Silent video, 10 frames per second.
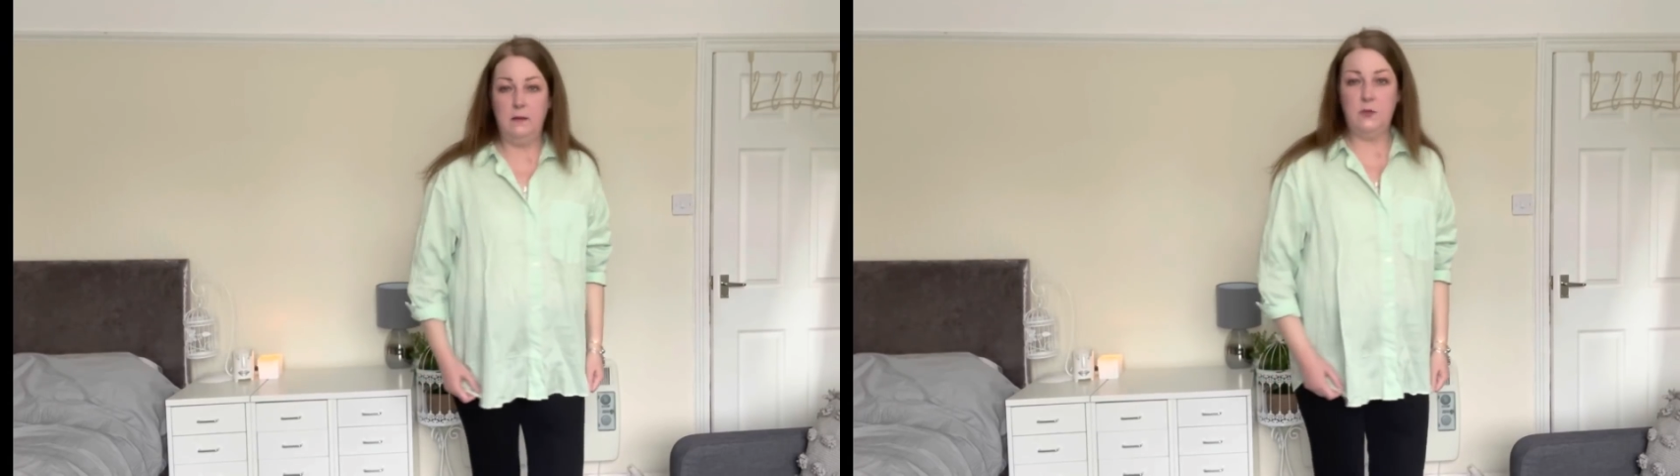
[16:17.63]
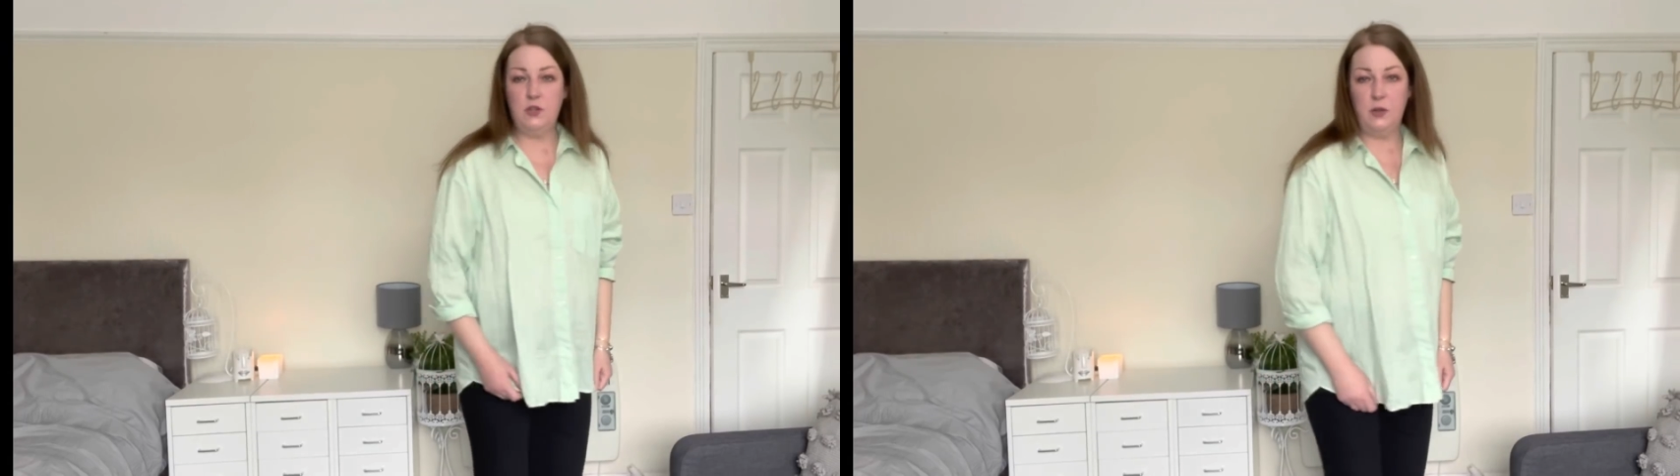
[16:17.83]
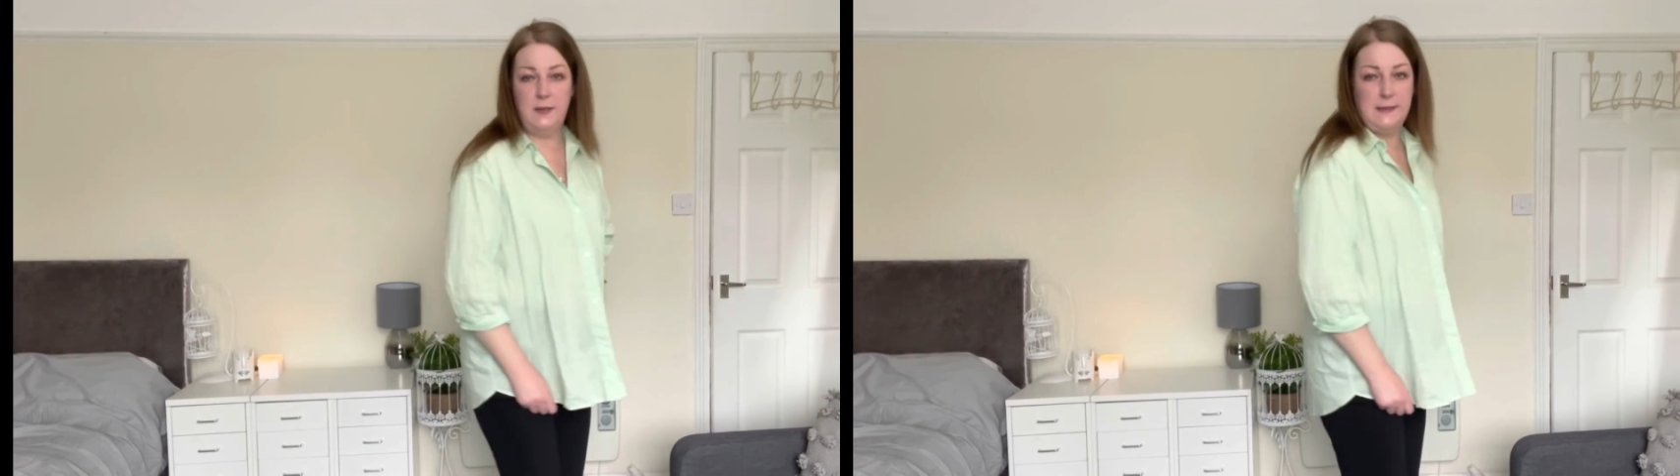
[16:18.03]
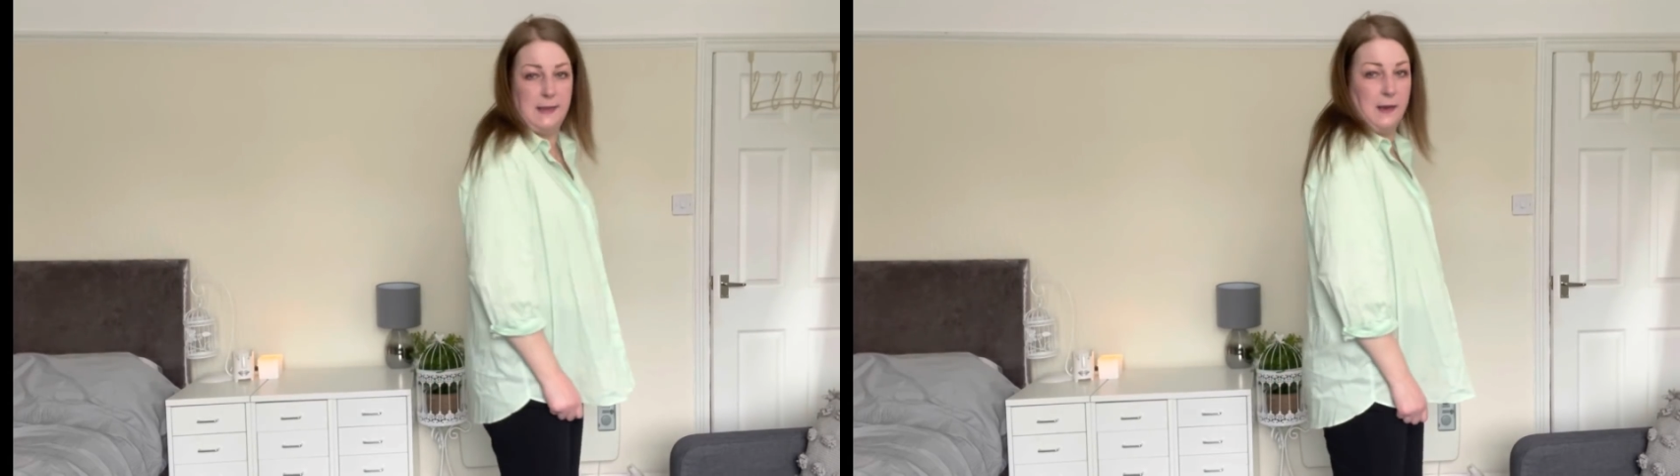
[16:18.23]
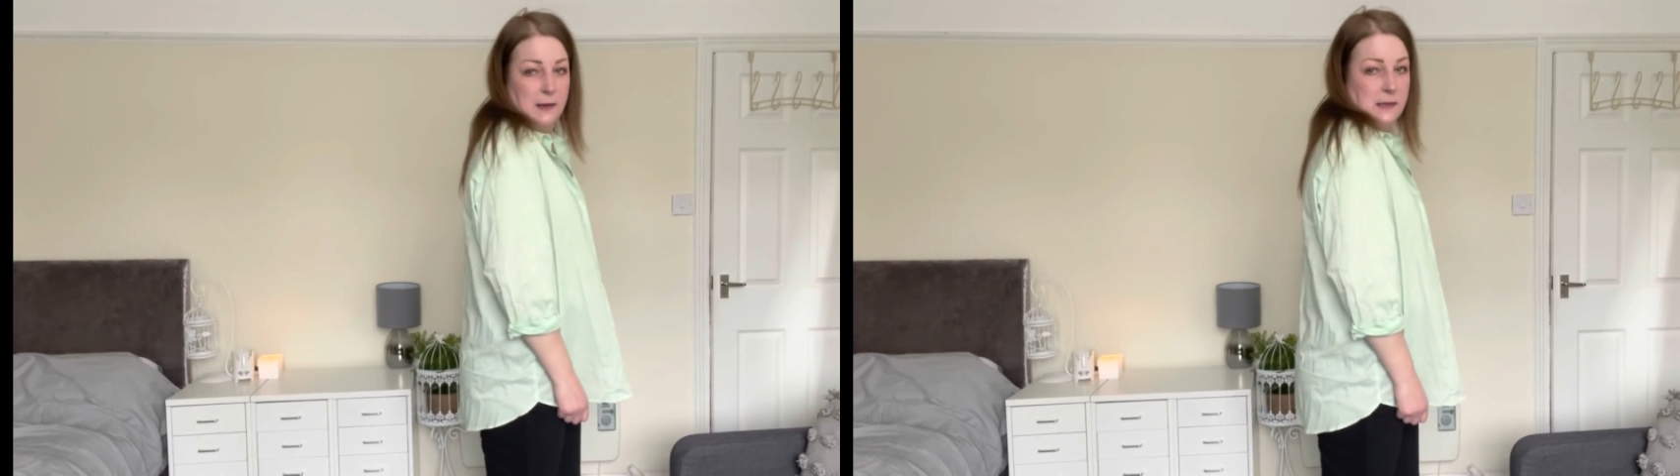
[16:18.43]
Show you its
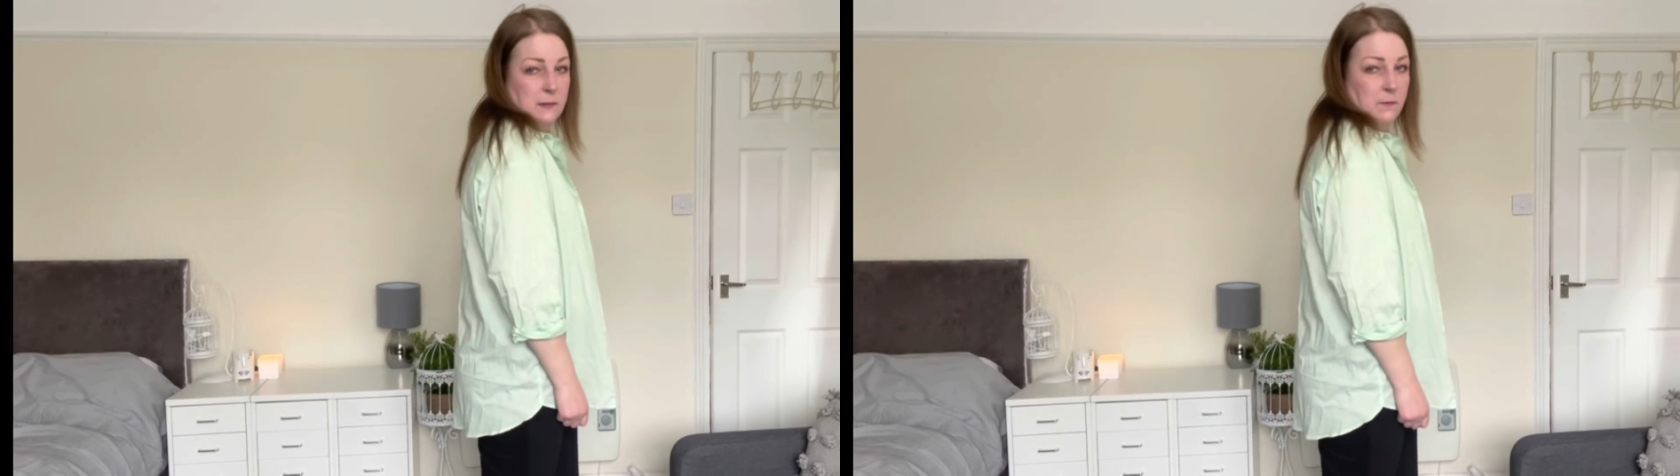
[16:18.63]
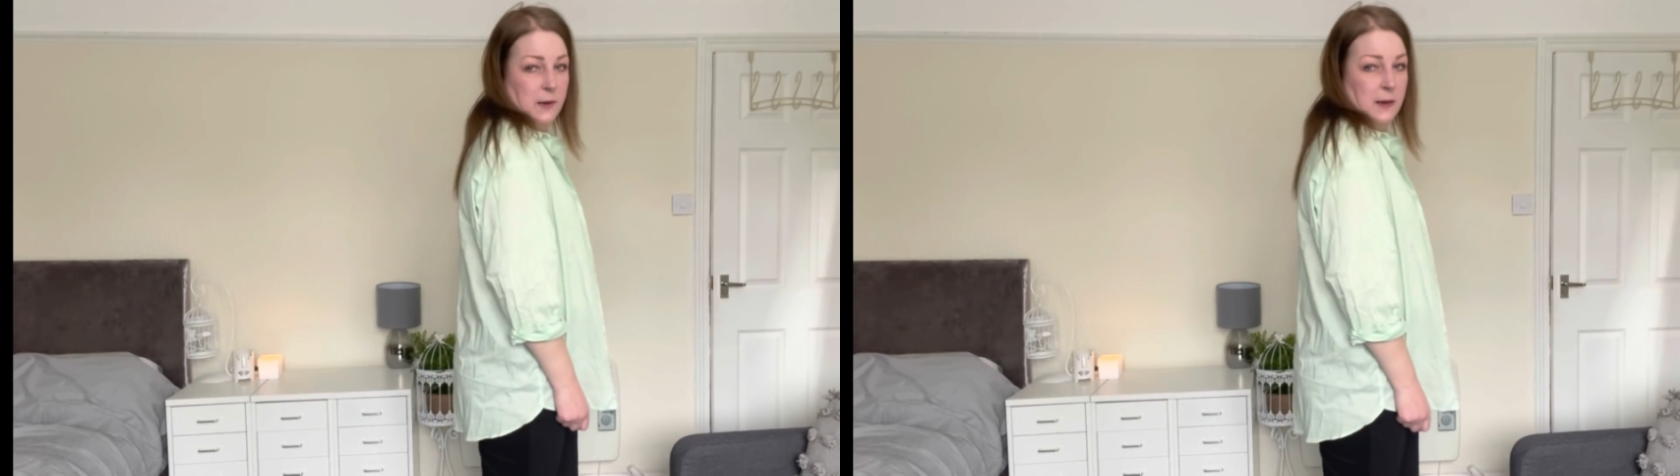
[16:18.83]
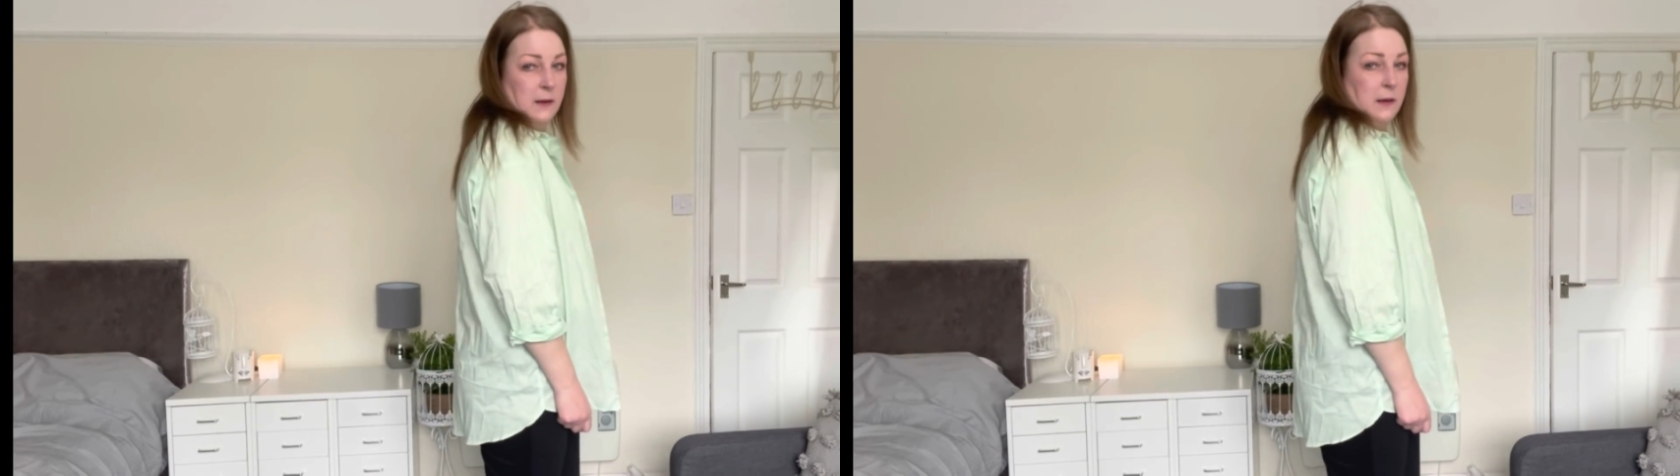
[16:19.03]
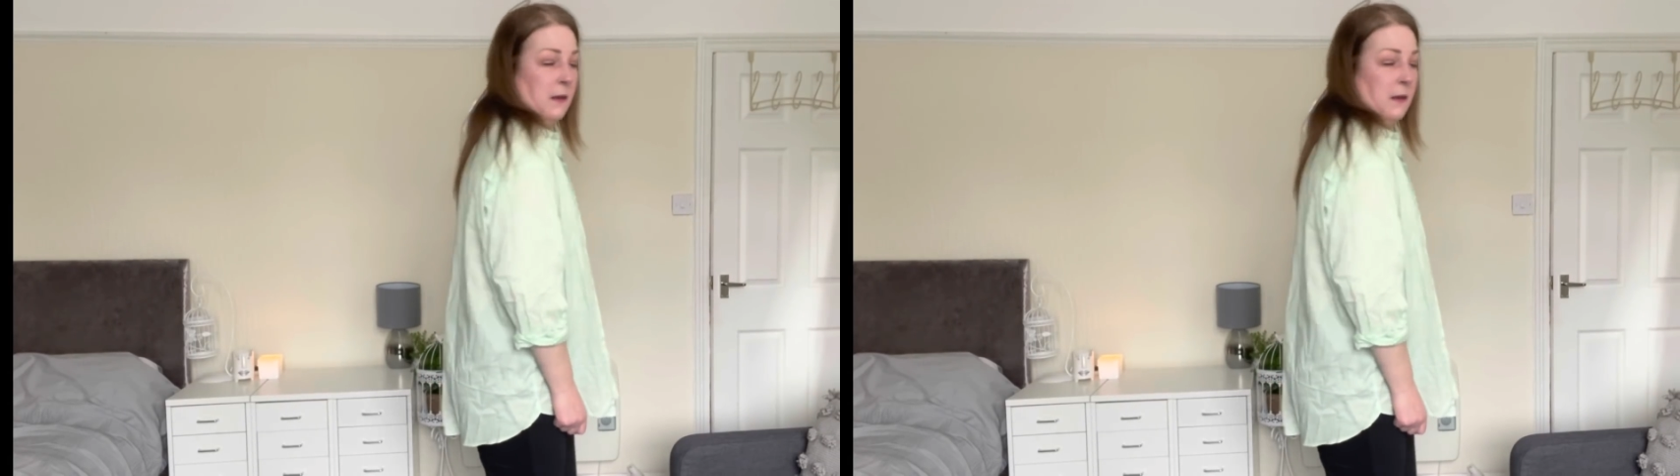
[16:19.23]
sides and back.